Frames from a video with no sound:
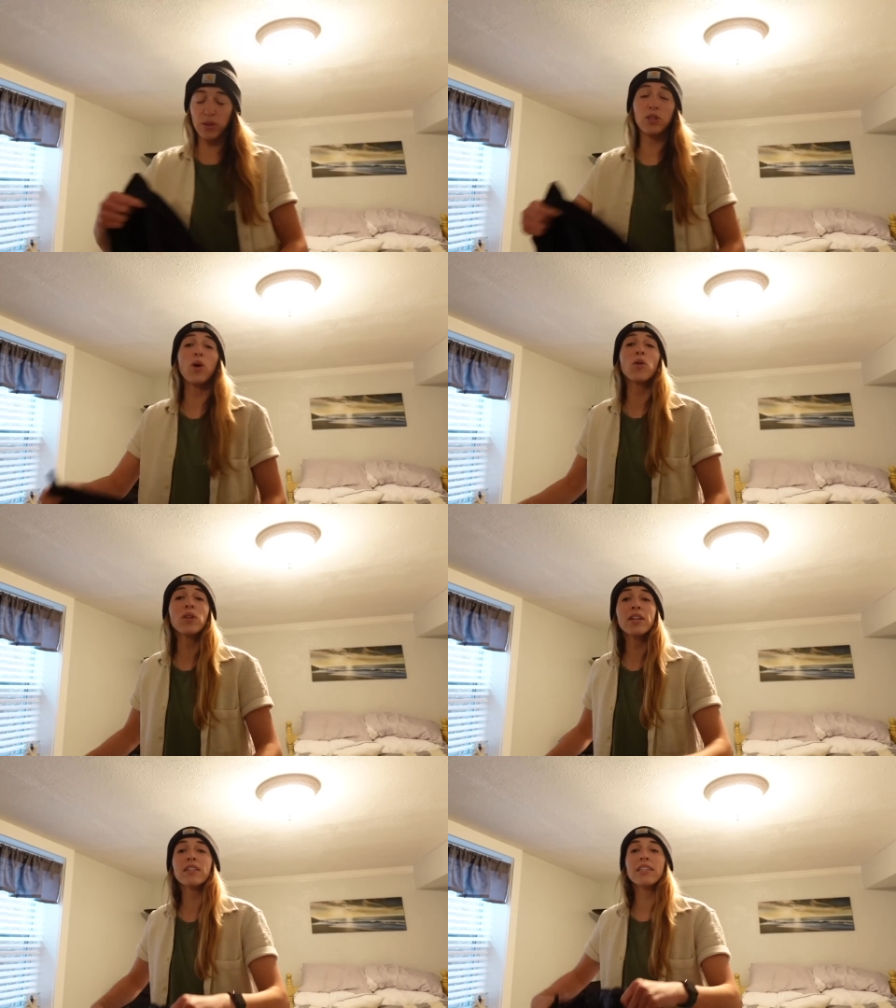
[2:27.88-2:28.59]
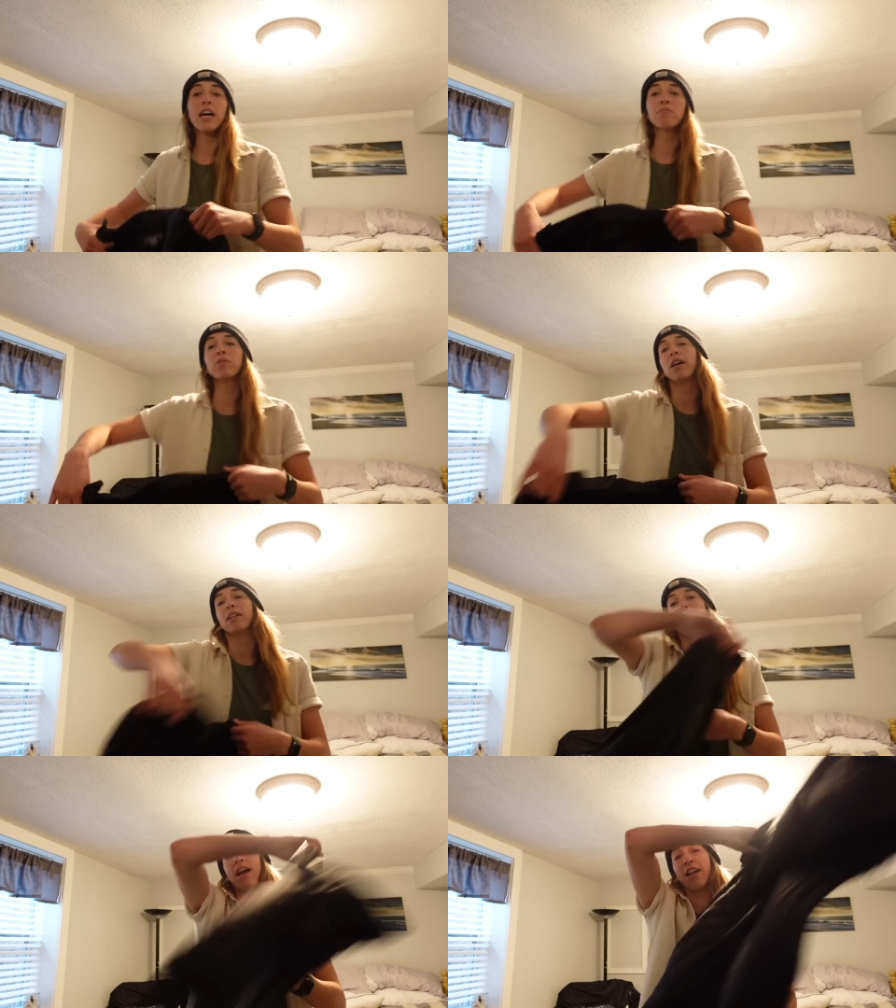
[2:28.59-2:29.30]
was the only time
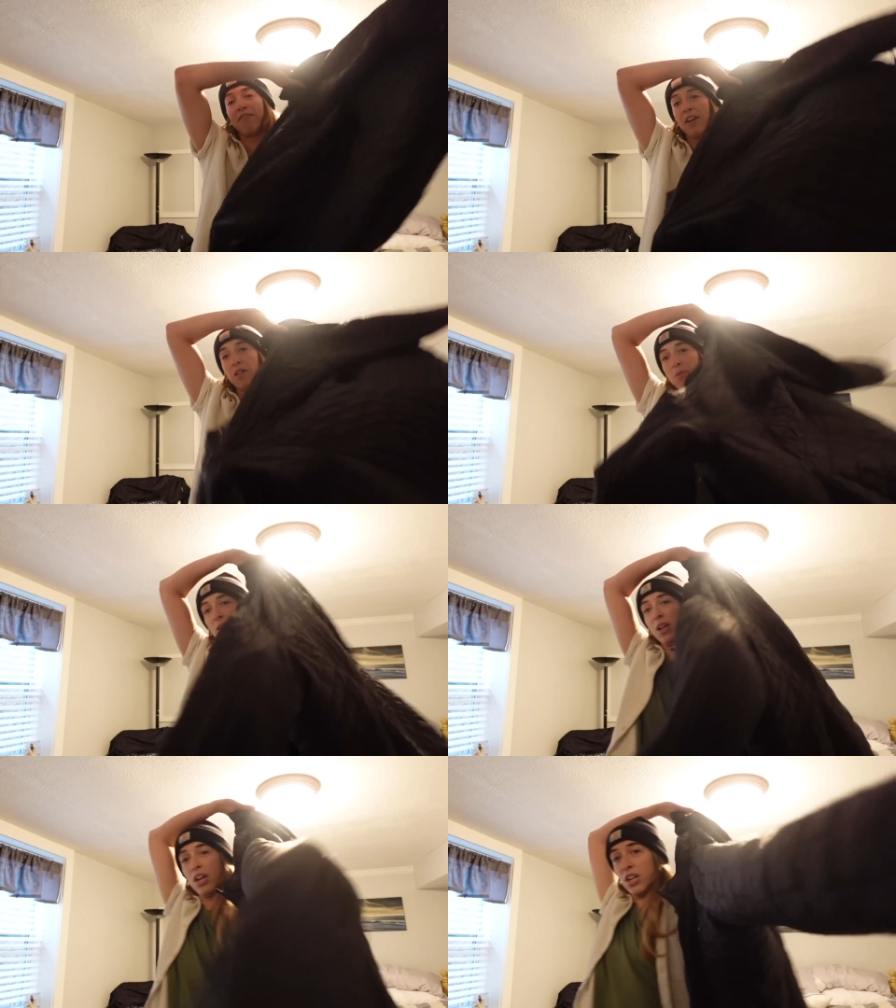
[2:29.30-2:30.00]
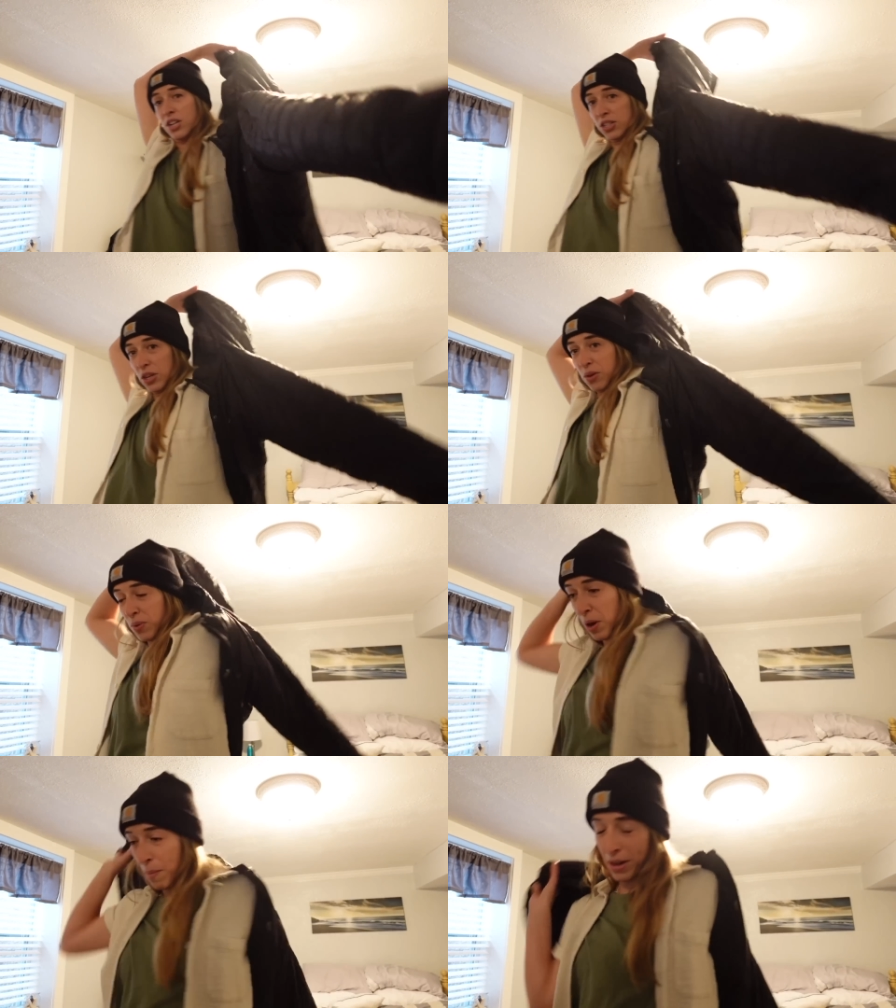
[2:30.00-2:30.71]
slot they had available. So
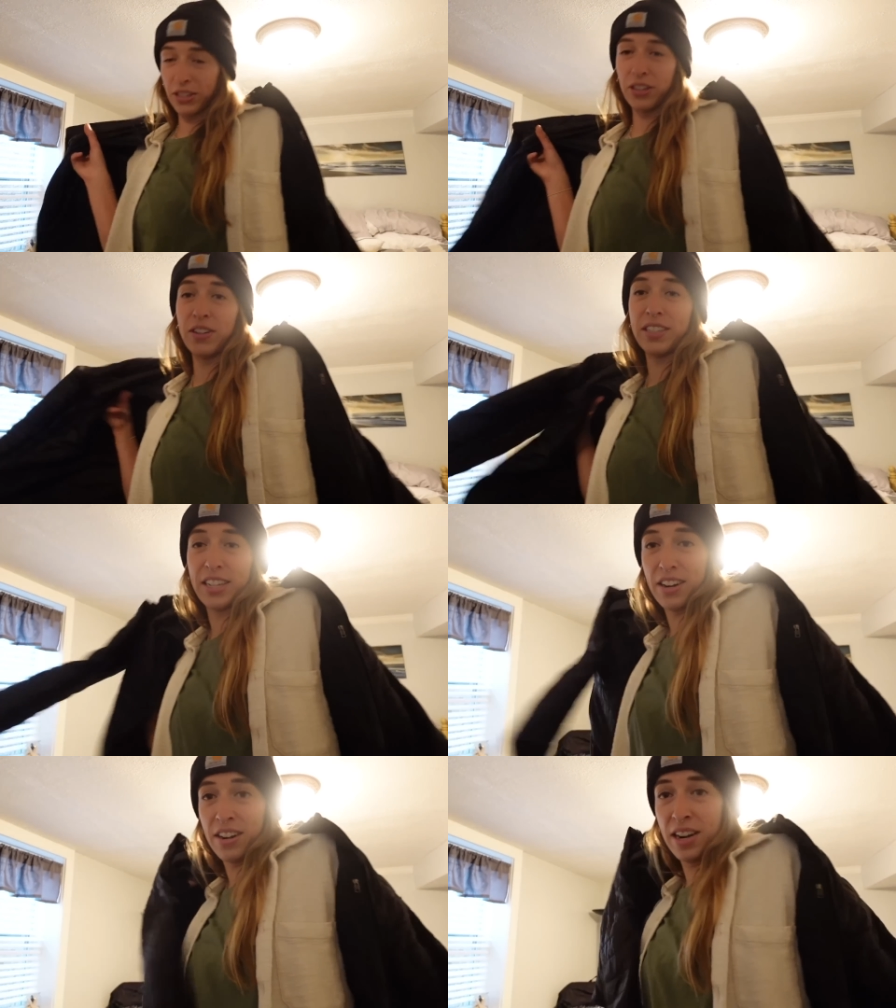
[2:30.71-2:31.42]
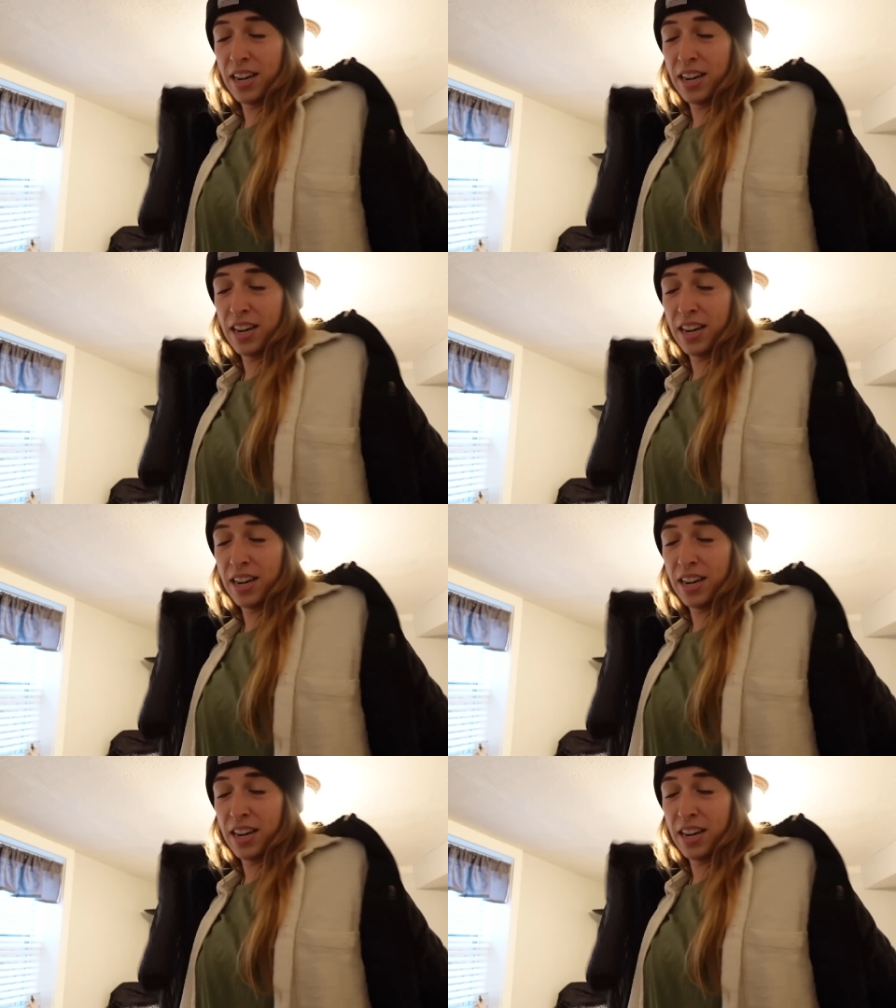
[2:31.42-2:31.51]
we are about to go to dinner.